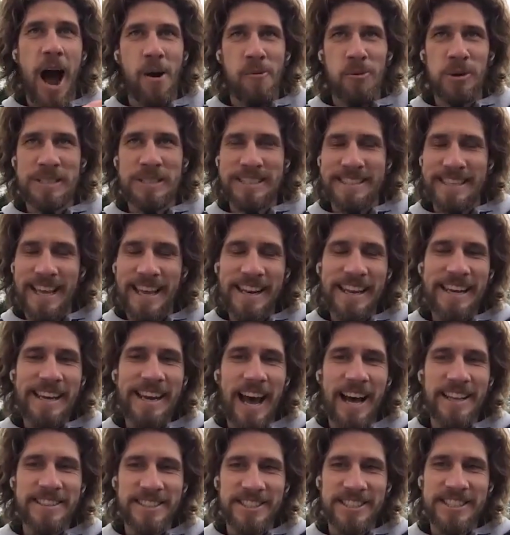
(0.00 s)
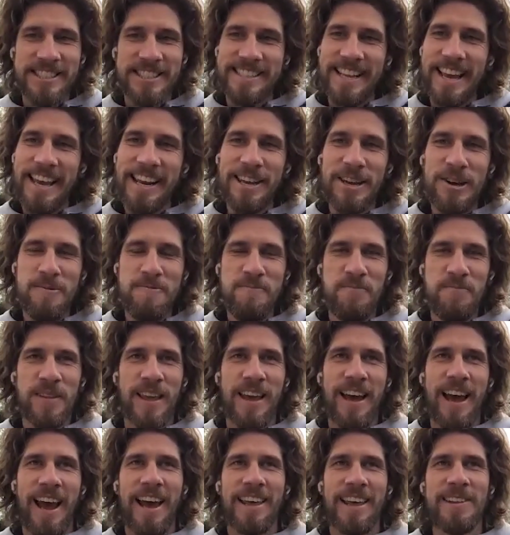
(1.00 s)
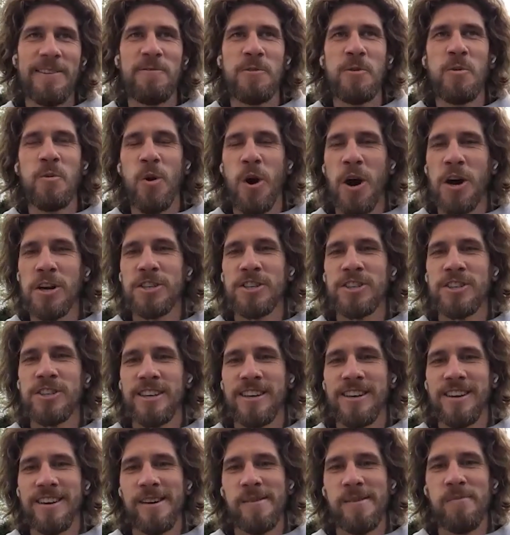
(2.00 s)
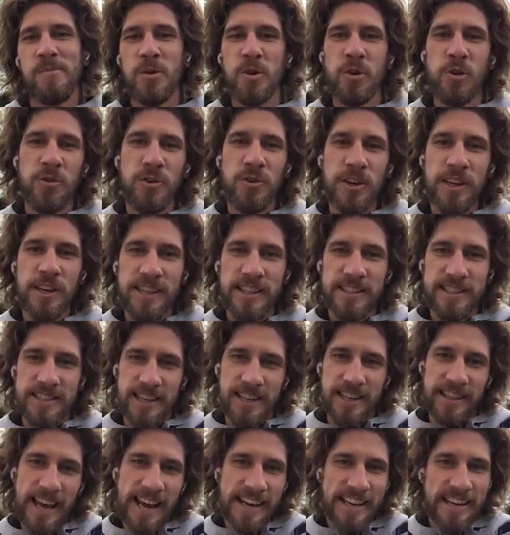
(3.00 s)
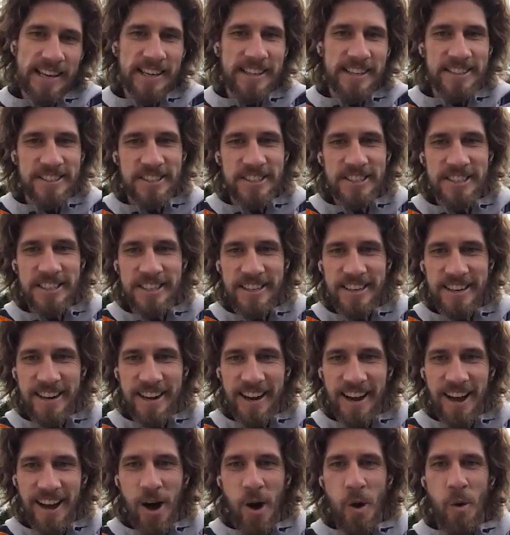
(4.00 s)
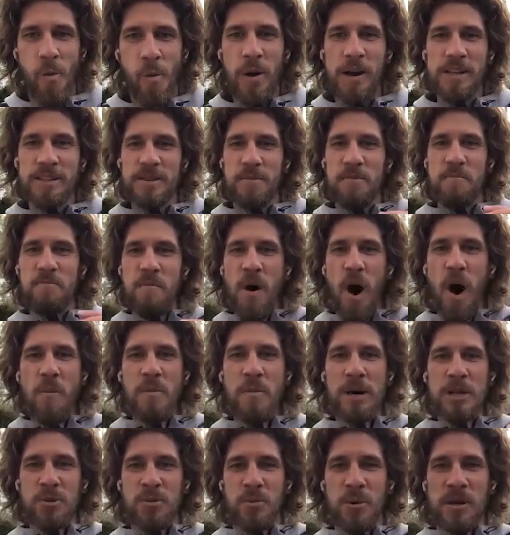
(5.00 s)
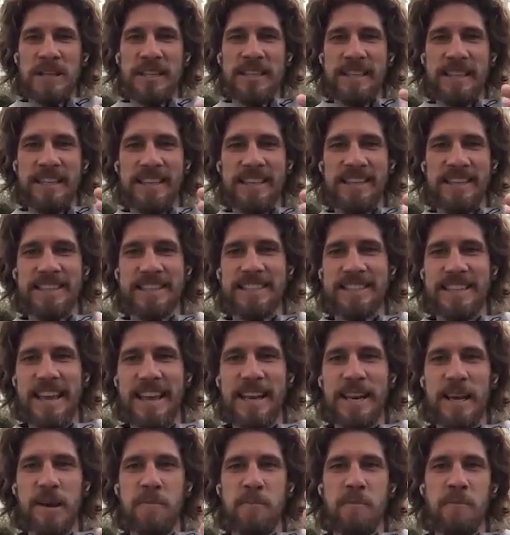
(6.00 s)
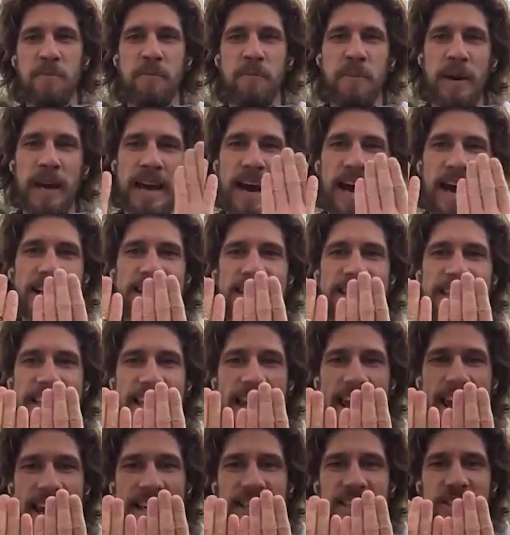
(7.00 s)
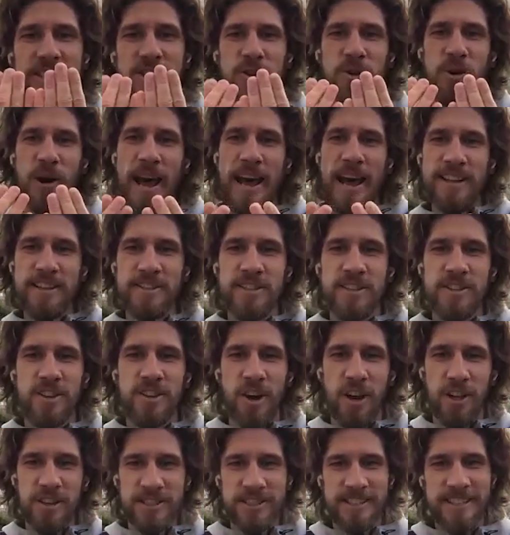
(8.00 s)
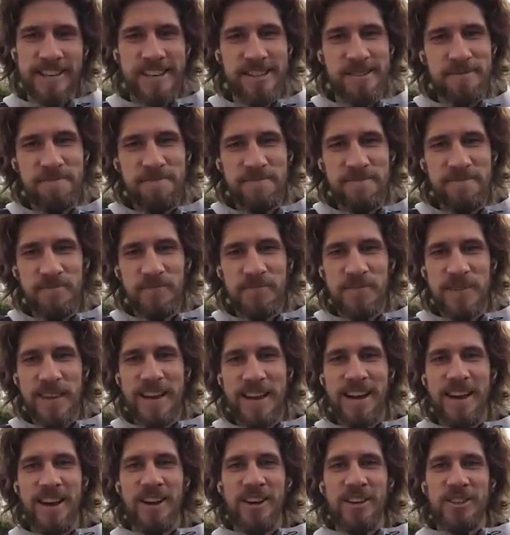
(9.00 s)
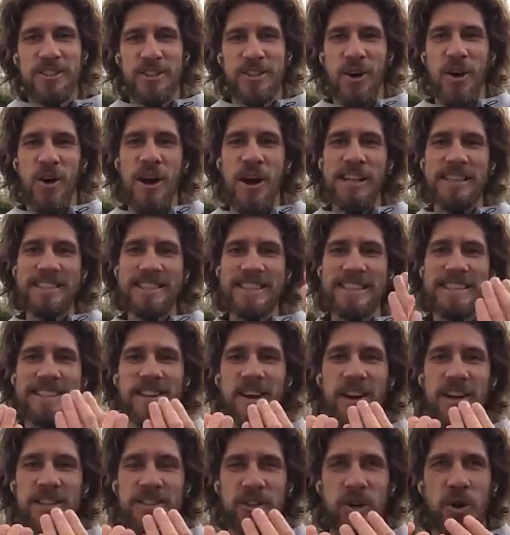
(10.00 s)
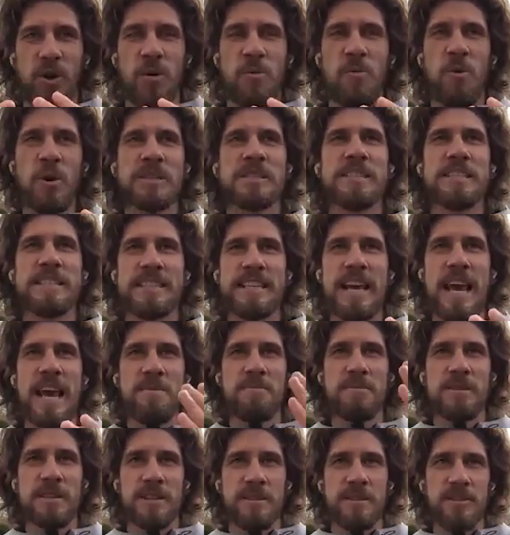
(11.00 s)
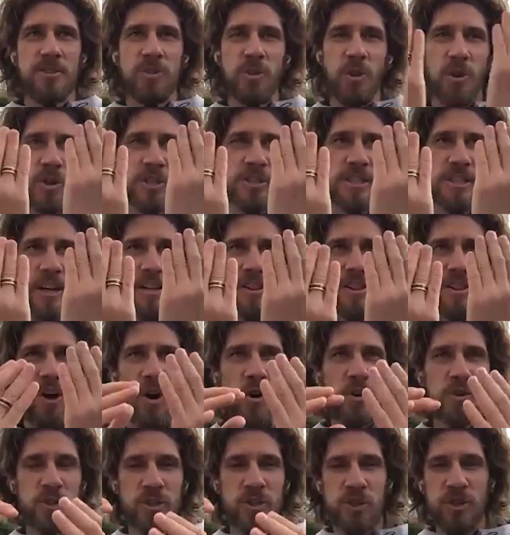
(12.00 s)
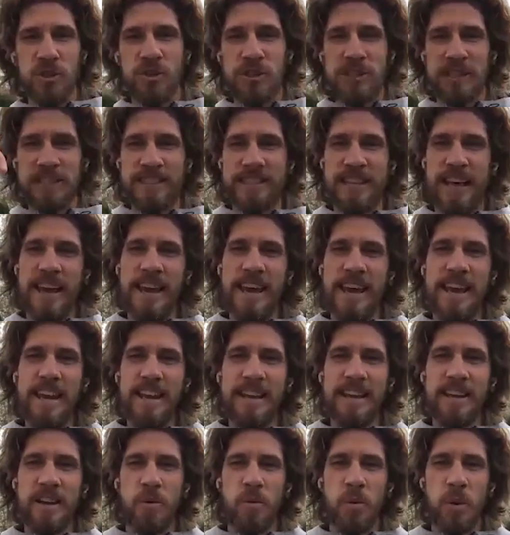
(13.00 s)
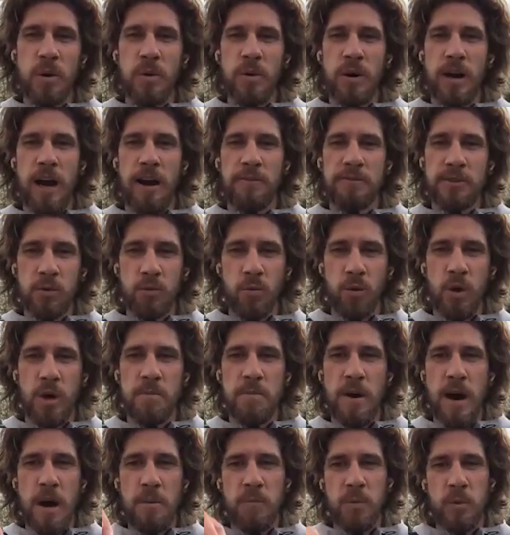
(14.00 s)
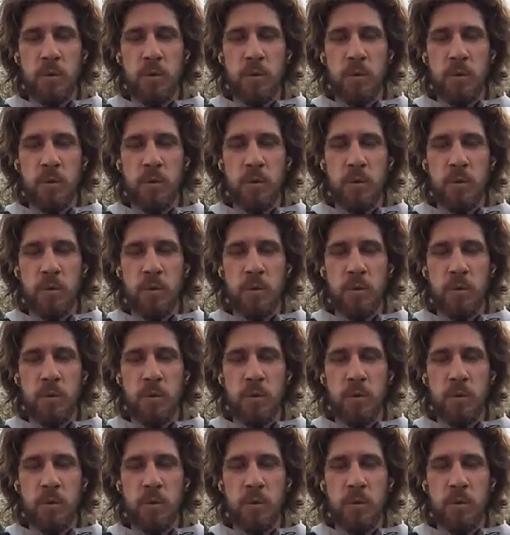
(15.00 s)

I was standing under stadium. And if you watch a movie, The Gladiator, when he's standing behind the gates to enter Coliseum. So it was the same. The doors are closed. You stay. We were after warm up.